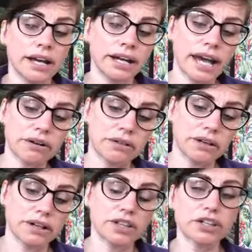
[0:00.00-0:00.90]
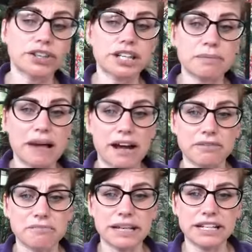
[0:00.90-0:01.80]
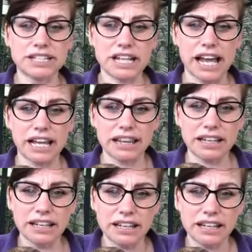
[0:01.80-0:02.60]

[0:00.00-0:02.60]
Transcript: Now, the good thing about Michelle,